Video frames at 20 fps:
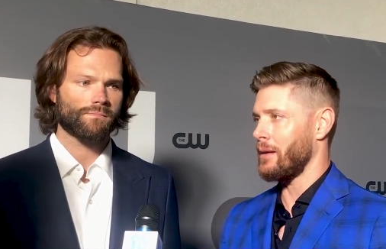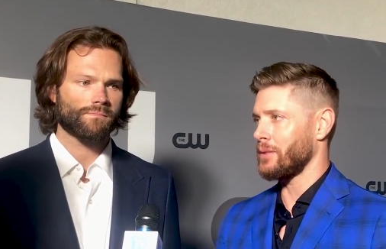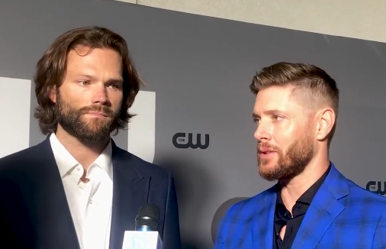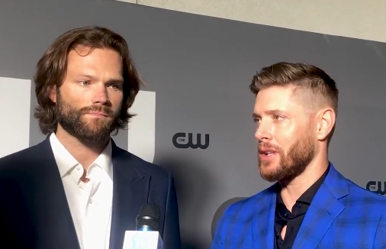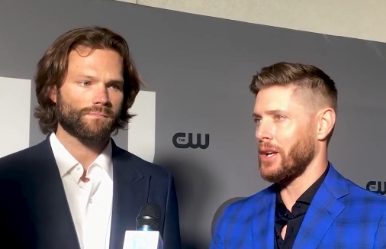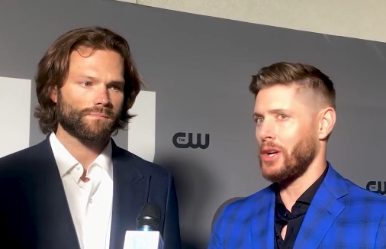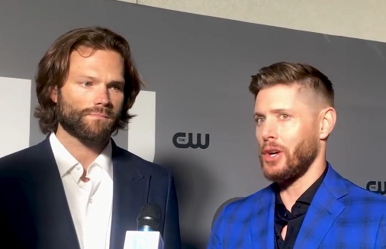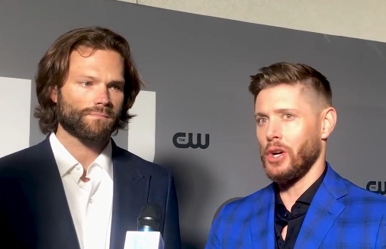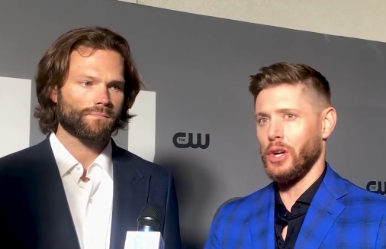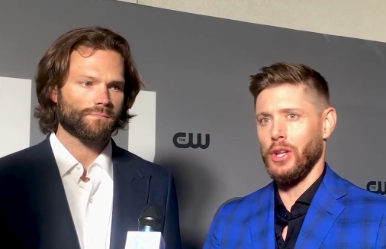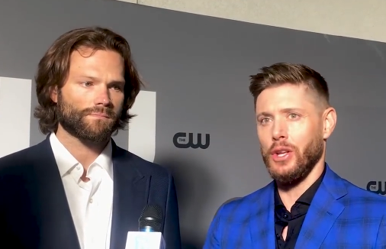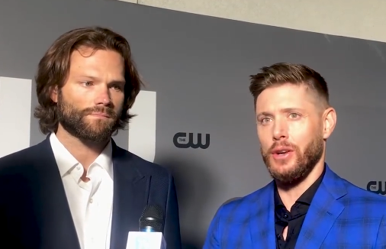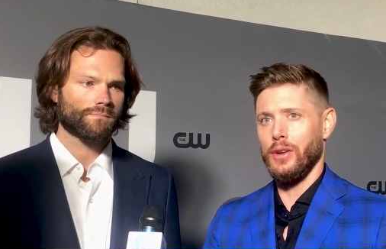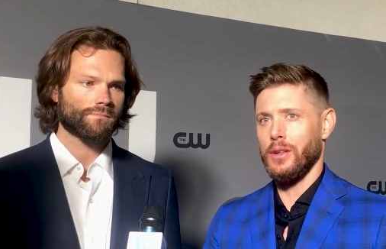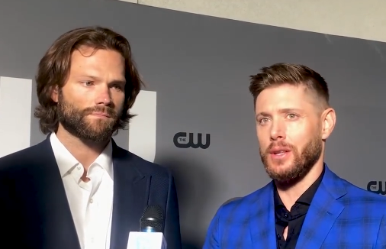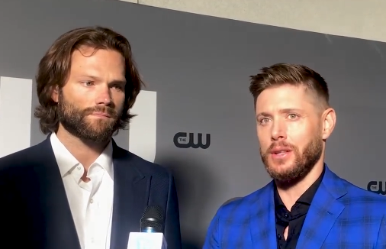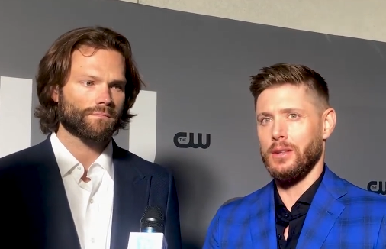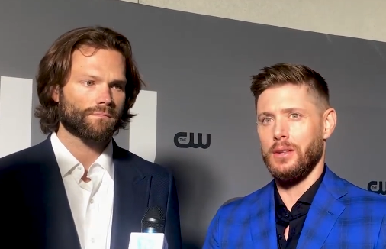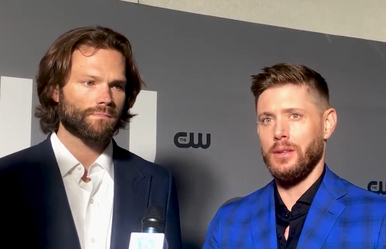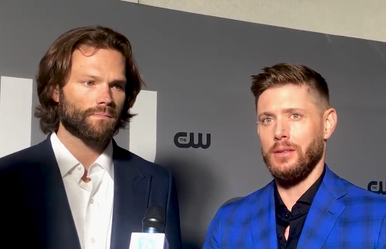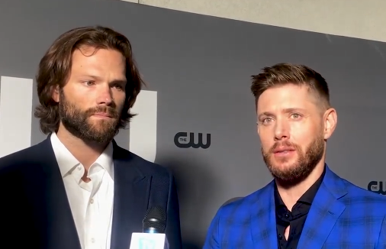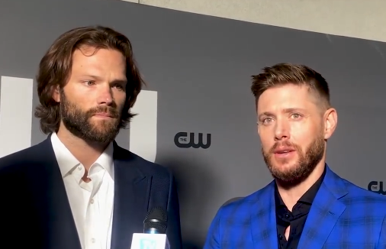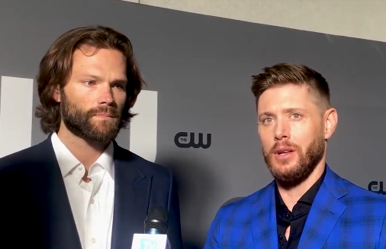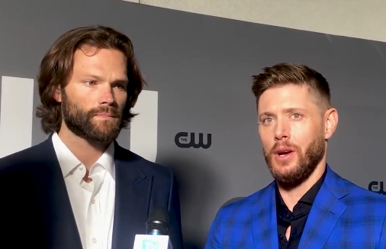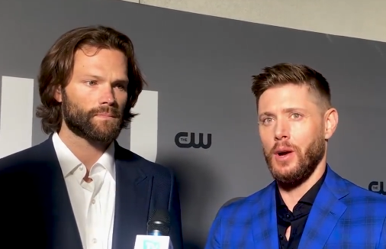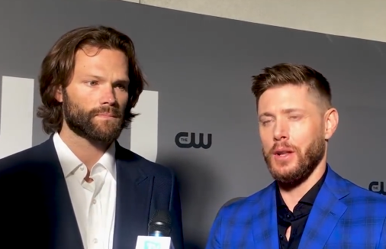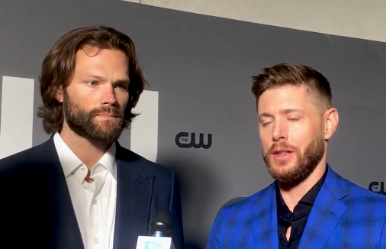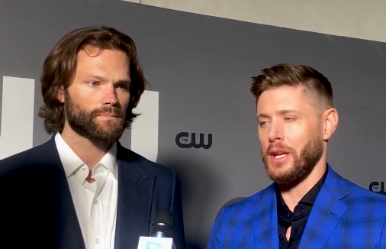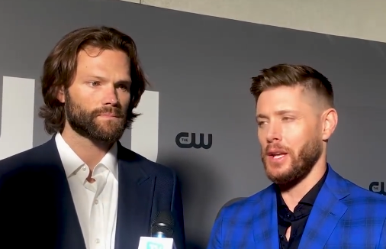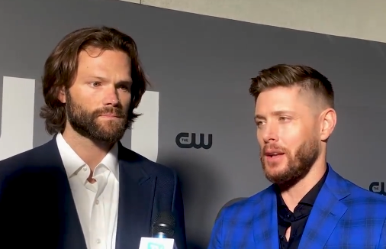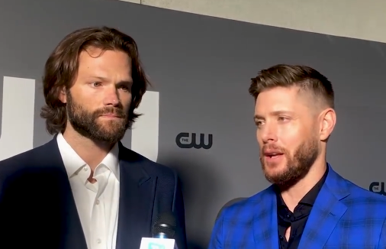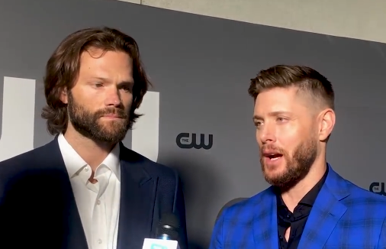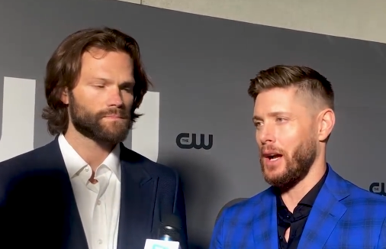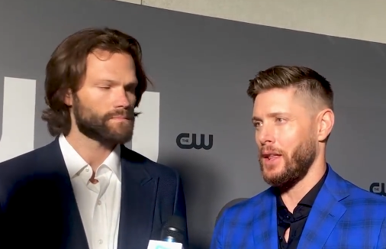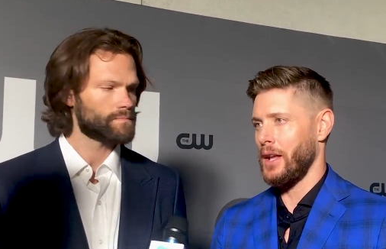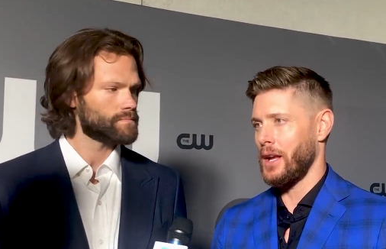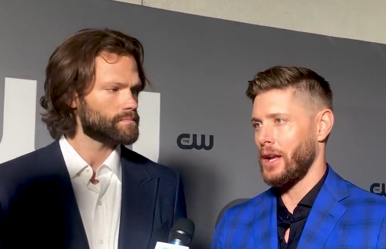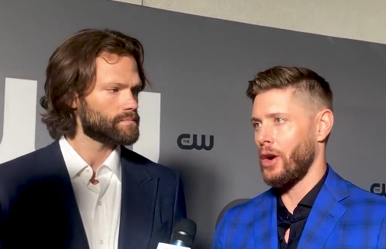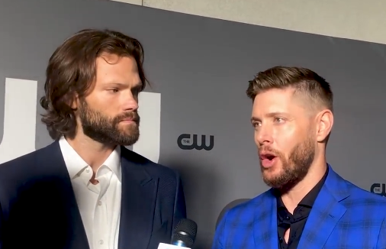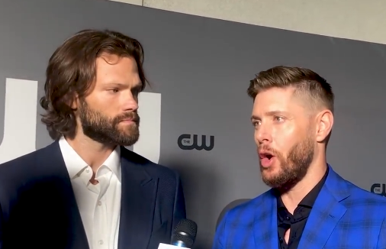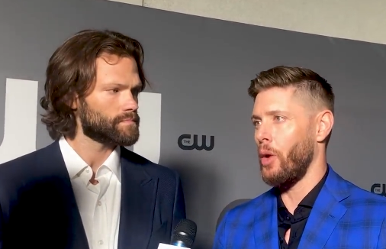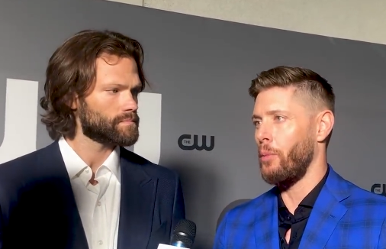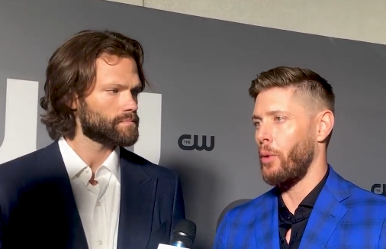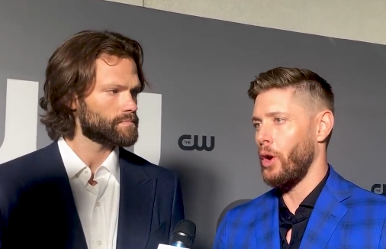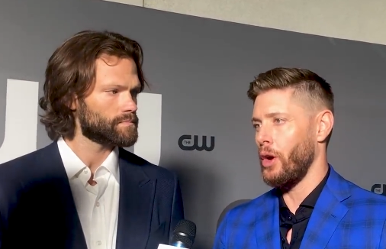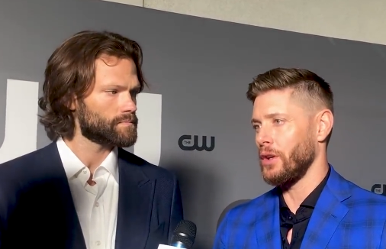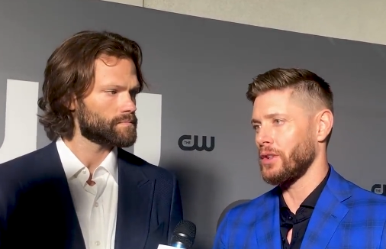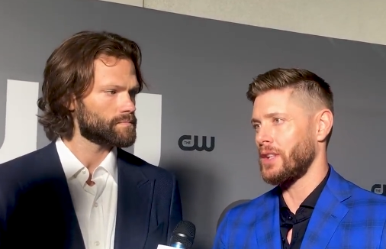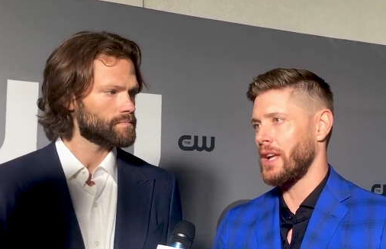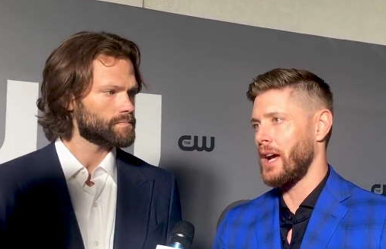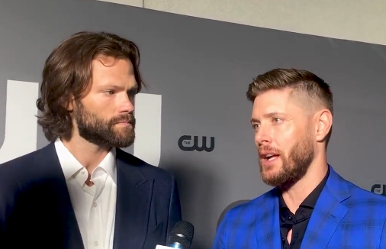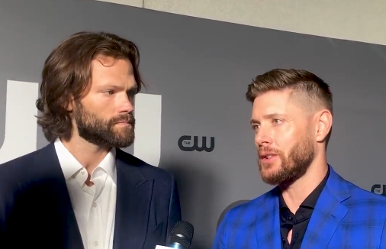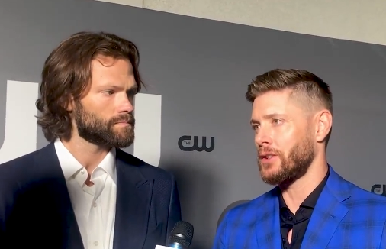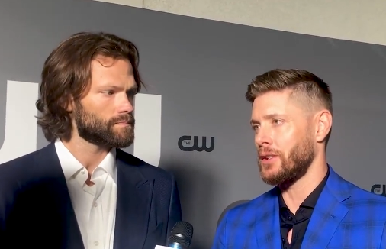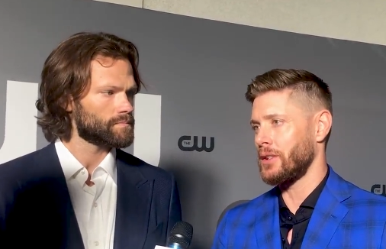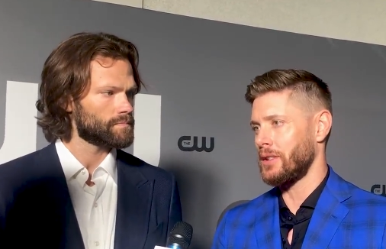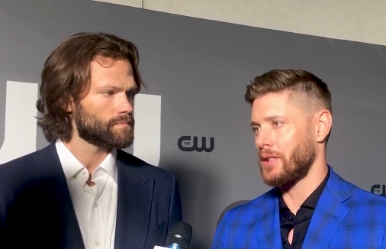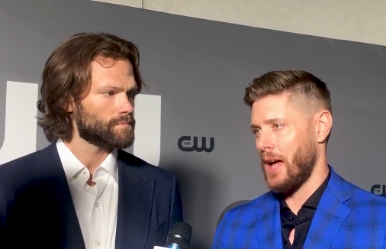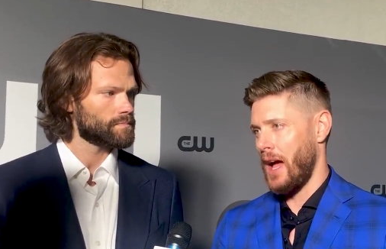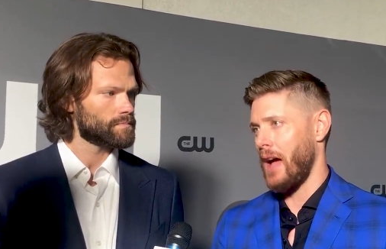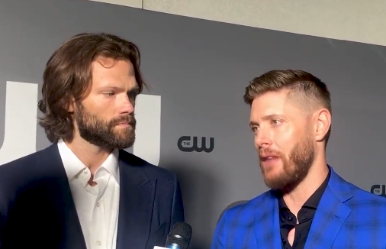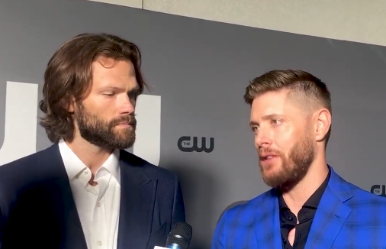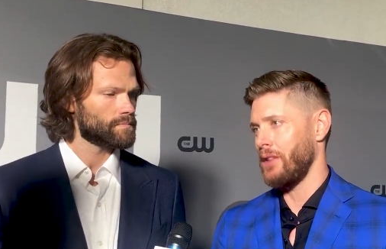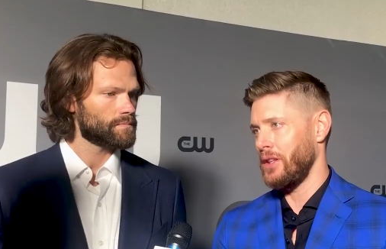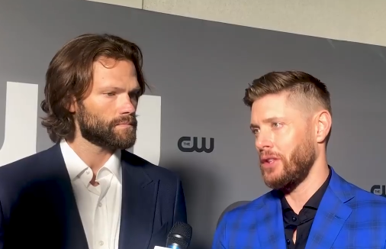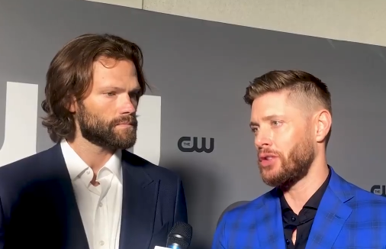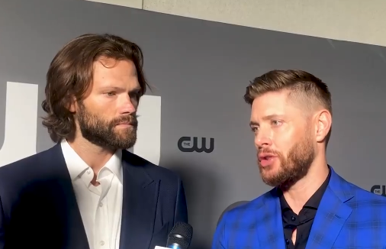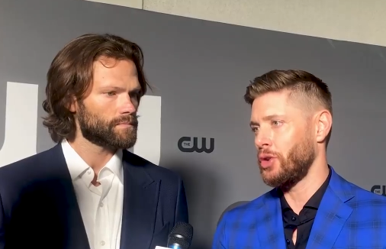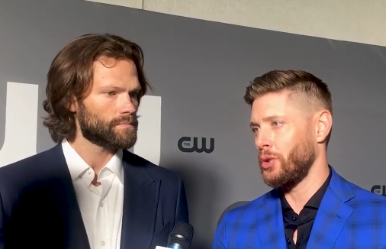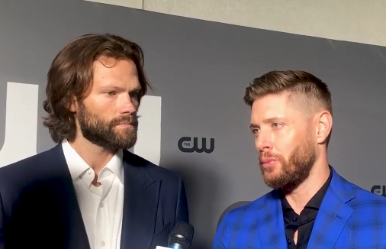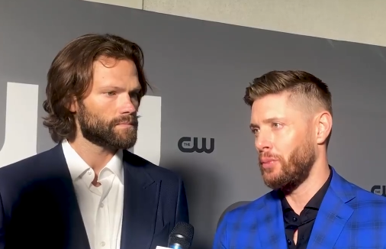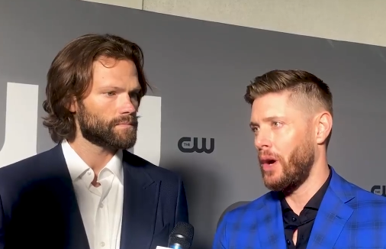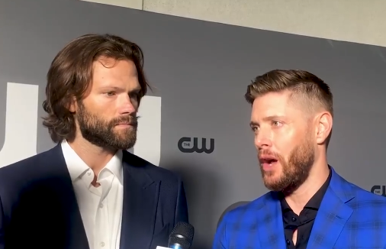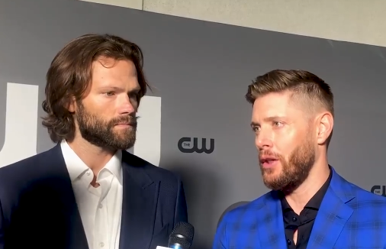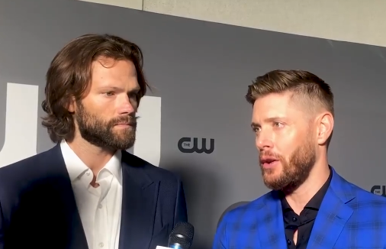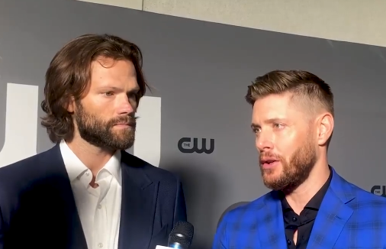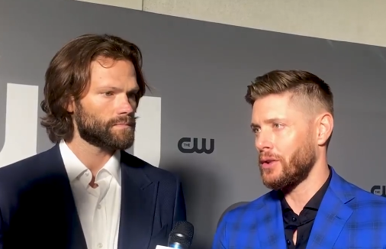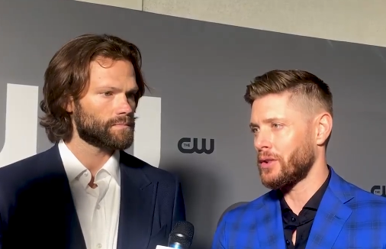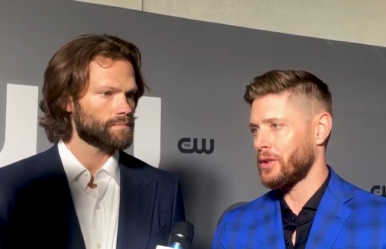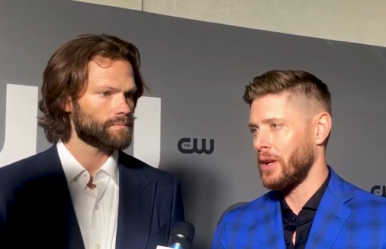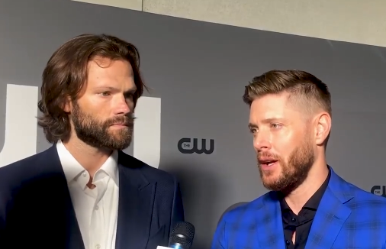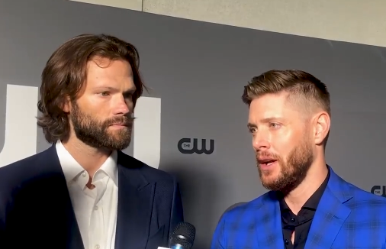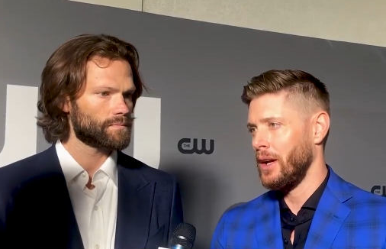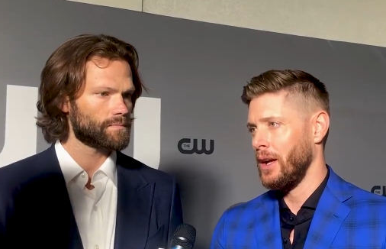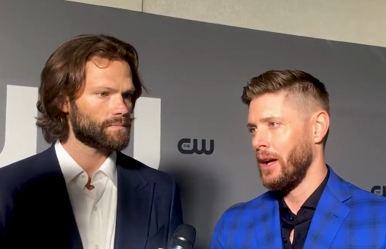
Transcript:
Speaker 1: I was saying earlier that, you know, I think, I think it all boils down to, to having these two brothers.